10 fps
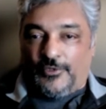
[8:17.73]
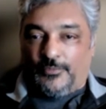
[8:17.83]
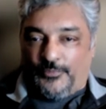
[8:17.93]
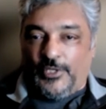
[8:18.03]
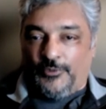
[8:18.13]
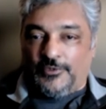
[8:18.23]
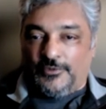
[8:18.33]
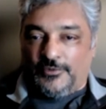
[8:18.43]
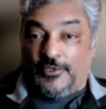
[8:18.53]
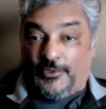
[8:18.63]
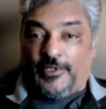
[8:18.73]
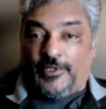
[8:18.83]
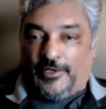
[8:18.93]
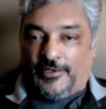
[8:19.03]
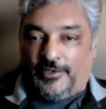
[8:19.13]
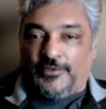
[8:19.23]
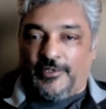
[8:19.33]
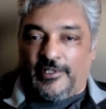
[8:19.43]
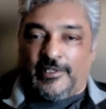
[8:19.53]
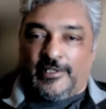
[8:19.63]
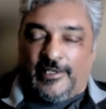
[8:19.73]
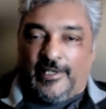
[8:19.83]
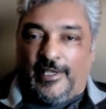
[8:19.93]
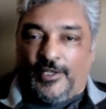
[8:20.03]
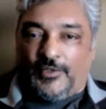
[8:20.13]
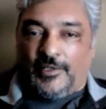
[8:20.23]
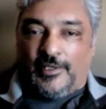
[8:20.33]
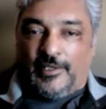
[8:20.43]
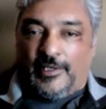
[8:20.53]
people who know what they're doing, and